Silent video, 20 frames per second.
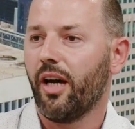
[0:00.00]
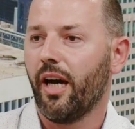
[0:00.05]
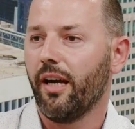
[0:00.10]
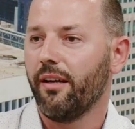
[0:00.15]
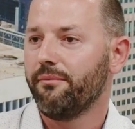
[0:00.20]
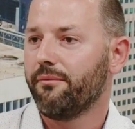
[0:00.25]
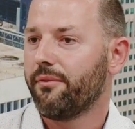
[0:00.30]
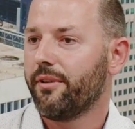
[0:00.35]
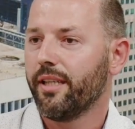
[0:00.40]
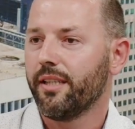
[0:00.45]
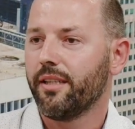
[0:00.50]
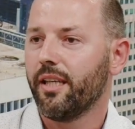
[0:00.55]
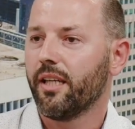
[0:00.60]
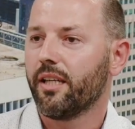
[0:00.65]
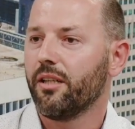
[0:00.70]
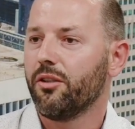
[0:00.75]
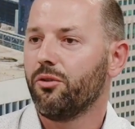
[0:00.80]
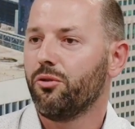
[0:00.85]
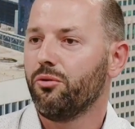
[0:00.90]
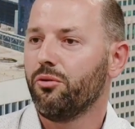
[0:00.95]
I think they
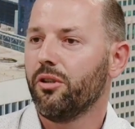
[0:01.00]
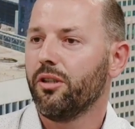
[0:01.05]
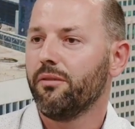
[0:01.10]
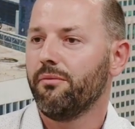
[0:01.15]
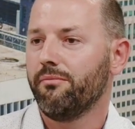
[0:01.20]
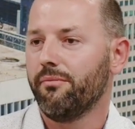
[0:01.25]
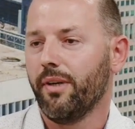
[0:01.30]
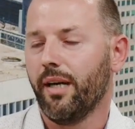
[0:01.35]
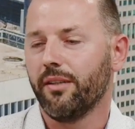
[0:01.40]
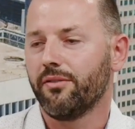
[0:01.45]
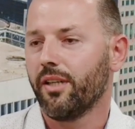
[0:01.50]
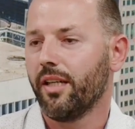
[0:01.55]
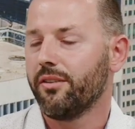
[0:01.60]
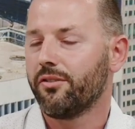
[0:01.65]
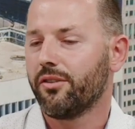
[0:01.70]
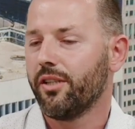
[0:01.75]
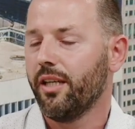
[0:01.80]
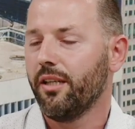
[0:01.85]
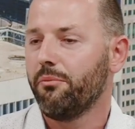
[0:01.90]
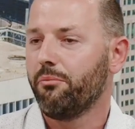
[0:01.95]
can do it, as I
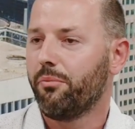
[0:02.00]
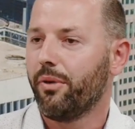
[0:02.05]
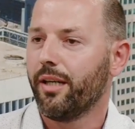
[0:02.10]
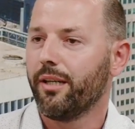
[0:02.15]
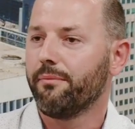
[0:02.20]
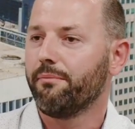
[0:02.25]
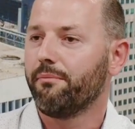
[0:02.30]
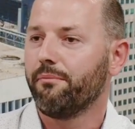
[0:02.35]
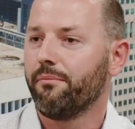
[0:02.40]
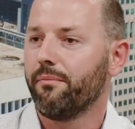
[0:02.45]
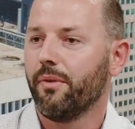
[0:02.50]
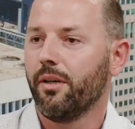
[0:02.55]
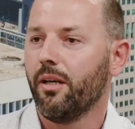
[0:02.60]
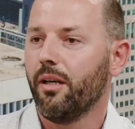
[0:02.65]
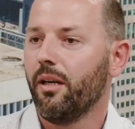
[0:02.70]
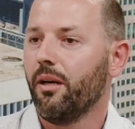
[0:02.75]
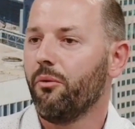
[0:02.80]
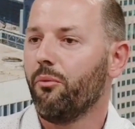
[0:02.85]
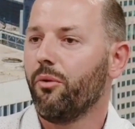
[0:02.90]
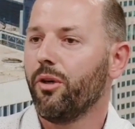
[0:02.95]
said, but
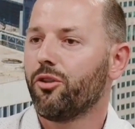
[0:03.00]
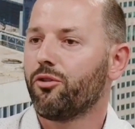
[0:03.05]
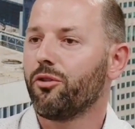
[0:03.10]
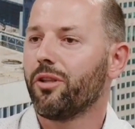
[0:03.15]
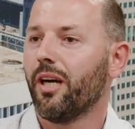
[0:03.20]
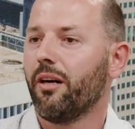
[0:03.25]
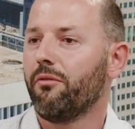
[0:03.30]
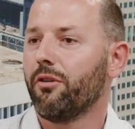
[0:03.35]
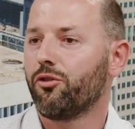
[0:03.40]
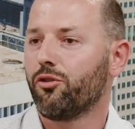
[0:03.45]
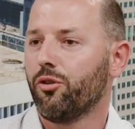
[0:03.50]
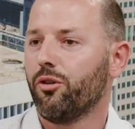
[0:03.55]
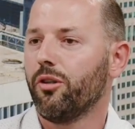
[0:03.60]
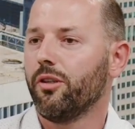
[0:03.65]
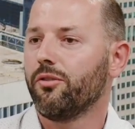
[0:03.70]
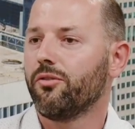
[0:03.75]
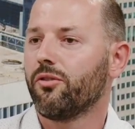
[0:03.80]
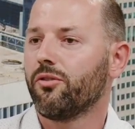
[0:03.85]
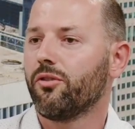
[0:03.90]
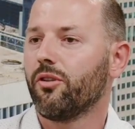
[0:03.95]
we should have a
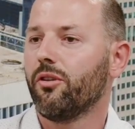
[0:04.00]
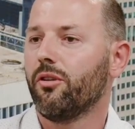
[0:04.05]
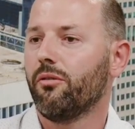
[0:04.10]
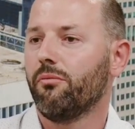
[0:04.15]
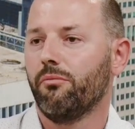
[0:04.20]
choice. So